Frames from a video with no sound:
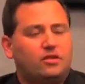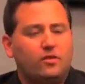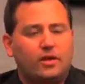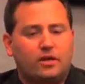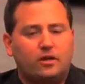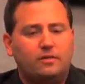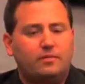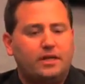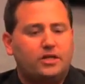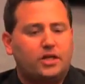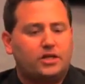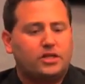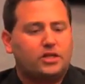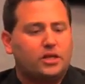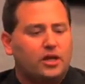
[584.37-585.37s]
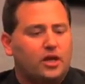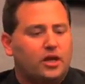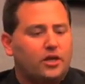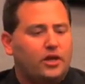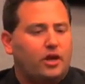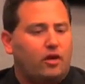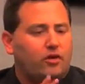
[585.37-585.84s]
So it could be just,
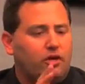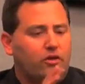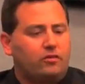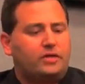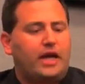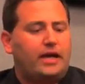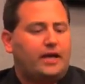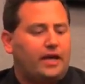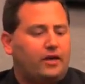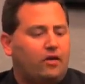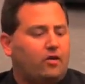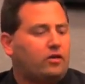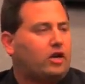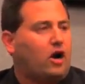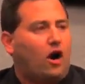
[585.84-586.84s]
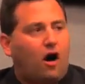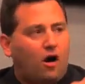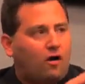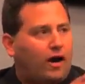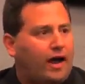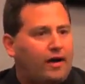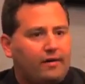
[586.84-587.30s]
you taking your
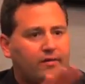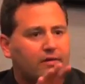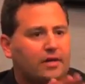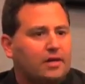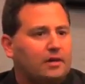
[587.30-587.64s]
car and